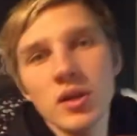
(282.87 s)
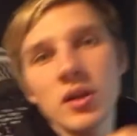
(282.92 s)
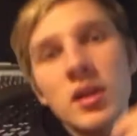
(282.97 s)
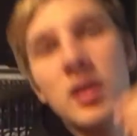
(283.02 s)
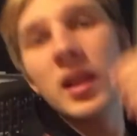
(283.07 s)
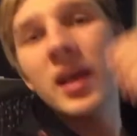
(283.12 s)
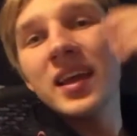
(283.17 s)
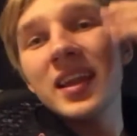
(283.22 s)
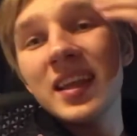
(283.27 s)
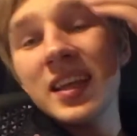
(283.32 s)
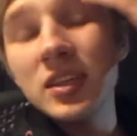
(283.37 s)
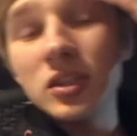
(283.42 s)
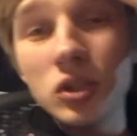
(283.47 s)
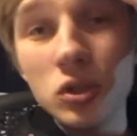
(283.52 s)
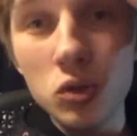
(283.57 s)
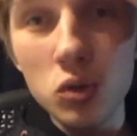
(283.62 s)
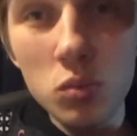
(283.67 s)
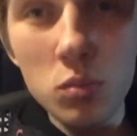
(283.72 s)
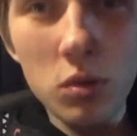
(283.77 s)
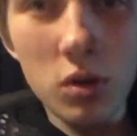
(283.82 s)
enlightening
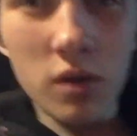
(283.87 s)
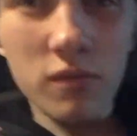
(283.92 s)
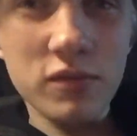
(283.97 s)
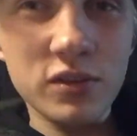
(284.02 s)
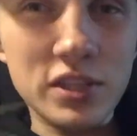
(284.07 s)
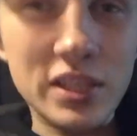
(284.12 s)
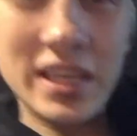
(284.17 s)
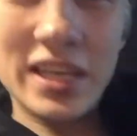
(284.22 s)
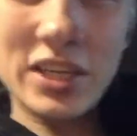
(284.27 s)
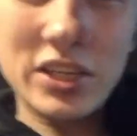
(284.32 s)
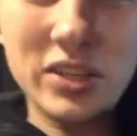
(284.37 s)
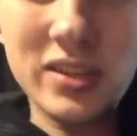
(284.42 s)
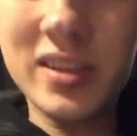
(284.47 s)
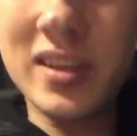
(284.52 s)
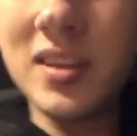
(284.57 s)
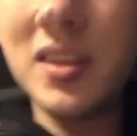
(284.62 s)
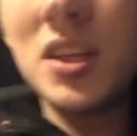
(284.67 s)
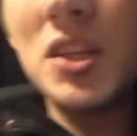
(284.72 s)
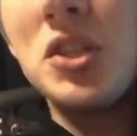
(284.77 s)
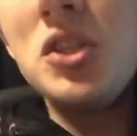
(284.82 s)
Zoom conversation, and
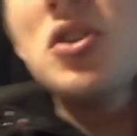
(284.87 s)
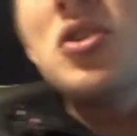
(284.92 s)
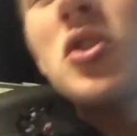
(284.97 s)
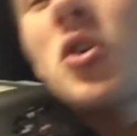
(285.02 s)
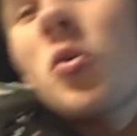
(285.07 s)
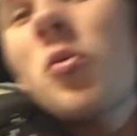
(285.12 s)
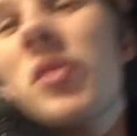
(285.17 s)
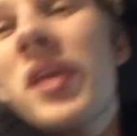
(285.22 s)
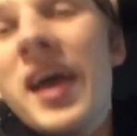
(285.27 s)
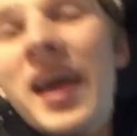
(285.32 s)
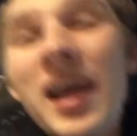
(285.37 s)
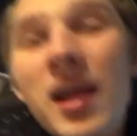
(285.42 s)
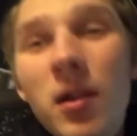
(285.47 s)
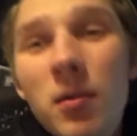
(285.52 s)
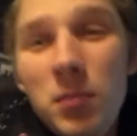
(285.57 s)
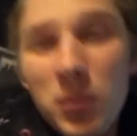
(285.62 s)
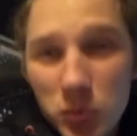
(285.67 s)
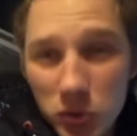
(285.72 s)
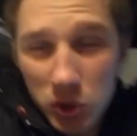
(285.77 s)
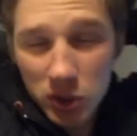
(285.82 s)
did you know that
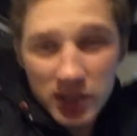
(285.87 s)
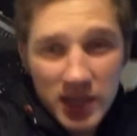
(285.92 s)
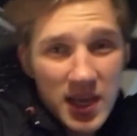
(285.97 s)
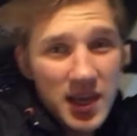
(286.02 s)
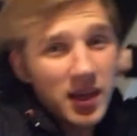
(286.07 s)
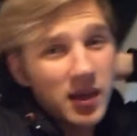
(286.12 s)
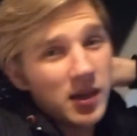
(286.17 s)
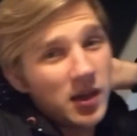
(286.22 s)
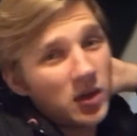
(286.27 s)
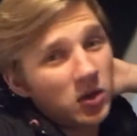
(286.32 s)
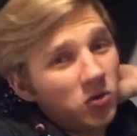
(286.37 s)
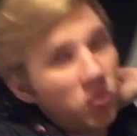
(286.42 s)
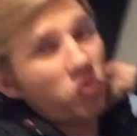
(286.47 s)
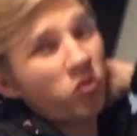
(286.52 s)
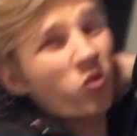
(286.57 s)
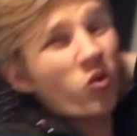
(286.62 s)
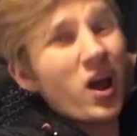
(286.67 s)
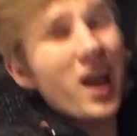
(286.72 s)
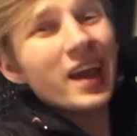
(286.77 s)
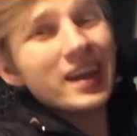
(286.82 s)
elbow skin can
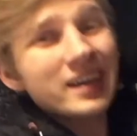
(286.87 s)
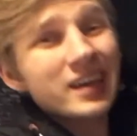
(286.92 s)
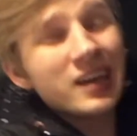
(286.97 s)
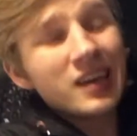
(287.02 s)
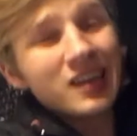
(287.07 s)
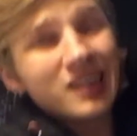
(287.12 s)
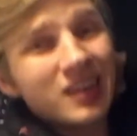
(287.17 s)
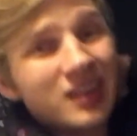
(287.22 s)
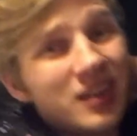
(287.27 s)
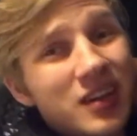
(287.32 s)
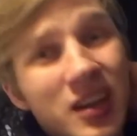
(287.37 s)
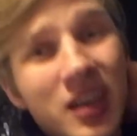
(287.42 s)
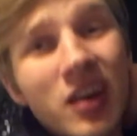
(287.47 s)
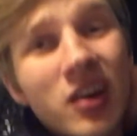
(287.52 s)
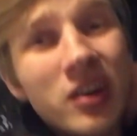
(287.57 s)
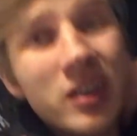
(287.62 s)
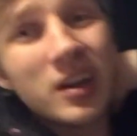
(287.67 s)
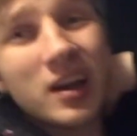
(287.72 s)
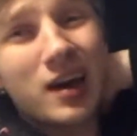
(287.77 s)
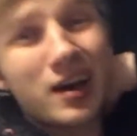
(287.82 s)
crack? Neither
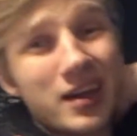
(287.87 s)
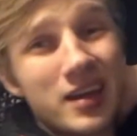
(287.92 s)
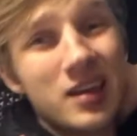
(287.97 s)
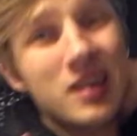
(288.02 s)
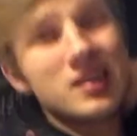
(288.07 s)
did I.